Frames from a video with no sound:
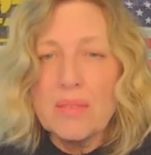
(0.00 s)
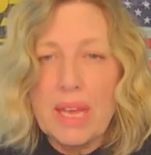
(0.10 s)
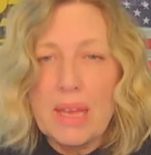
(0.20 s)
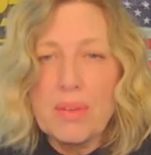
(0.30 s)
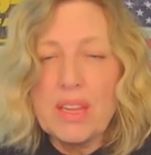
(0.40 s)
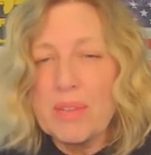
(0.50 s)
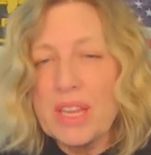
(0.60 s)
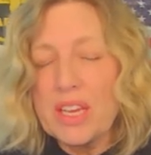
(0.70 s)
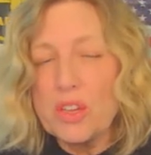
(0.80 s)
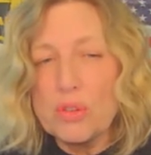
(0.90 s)
Maybe. I
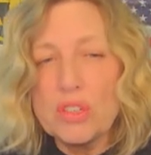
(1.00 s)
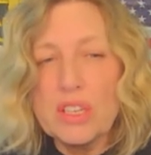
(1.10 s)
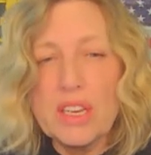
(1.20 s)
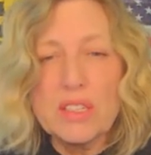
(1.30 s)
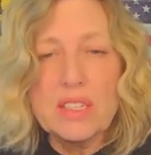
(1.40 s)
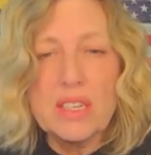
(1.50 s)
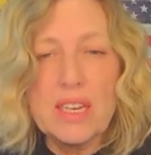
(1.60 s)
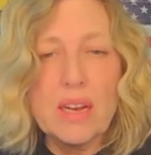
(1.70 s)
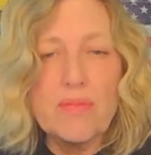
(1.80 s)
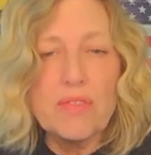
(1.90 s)
mean, they usually are
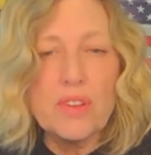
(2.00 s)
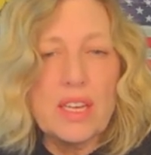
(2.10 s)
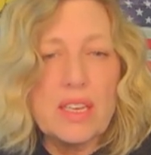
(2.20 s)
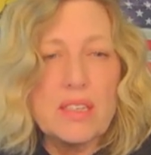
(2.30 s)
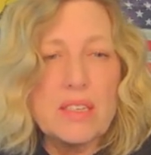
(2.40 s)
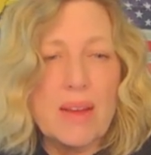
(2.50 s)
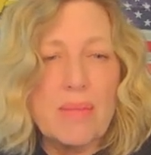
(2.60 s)
sitting up for these.